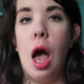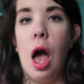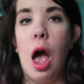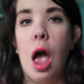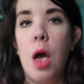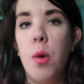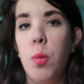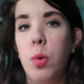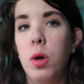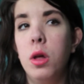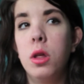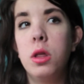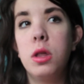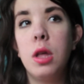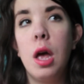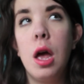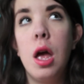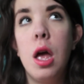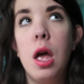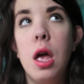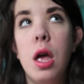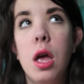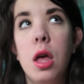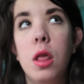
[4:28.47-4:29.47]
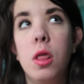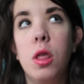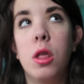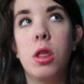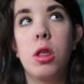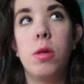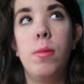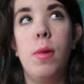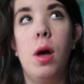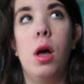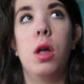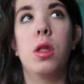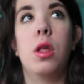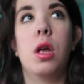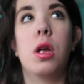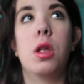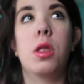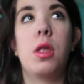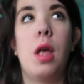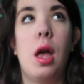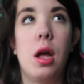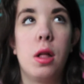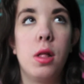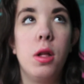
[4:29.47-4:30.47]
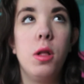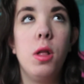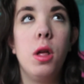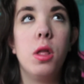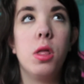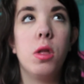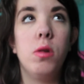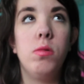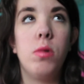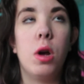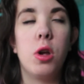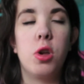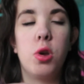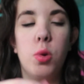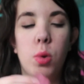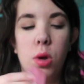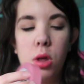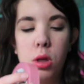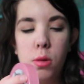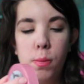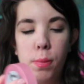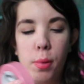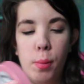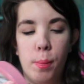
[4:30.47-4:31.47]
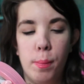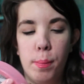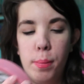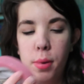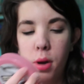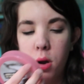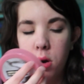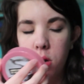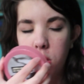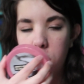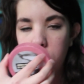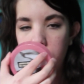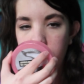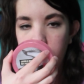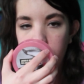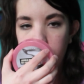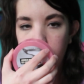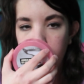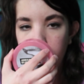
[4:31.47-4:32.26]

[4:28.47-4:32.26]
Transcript: I will say this smells exactly like the Righteous Butter